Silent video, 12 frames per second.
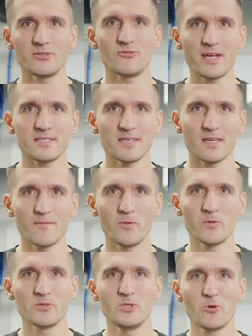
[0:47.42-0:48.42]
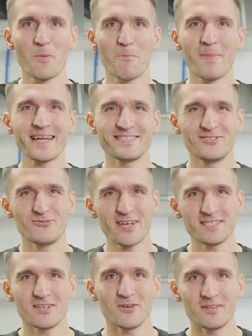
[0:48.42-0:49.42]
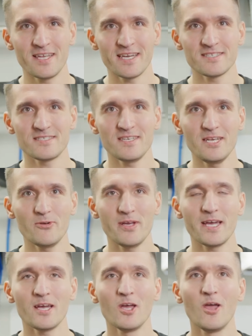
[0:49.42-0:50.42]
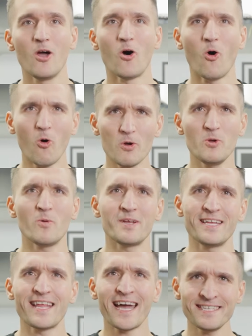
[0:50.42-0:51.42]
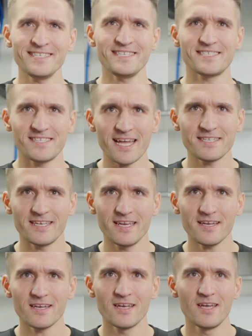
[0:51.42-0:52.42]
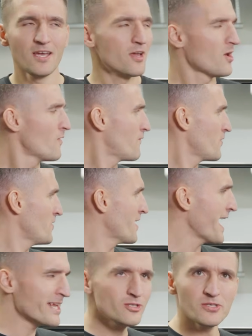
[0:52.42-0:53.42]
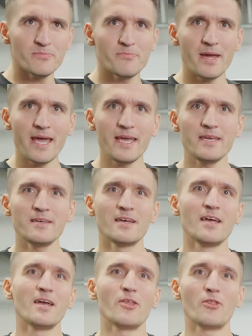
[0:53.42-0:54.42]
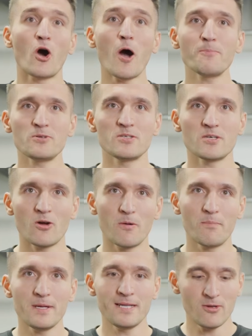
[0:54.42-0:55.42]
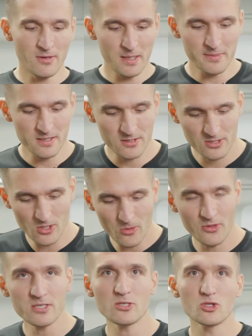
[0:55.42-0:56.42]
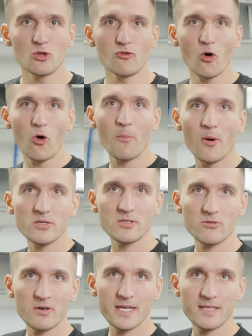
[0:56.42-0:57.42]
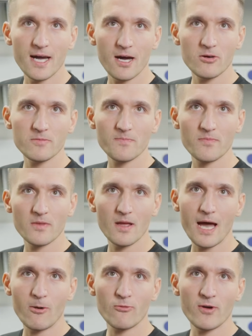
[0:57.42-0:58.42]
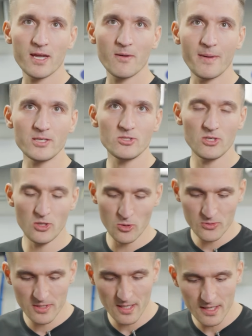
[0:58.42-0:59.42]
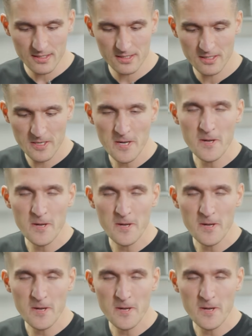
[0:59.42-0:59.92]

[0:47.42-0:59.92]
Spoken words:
dressing, if you want to do a matte dressing on the exterior, or you want an anti-static for your engine bay? The options are completely unlimited. So this is the raw bottle right now. I would recommend to use this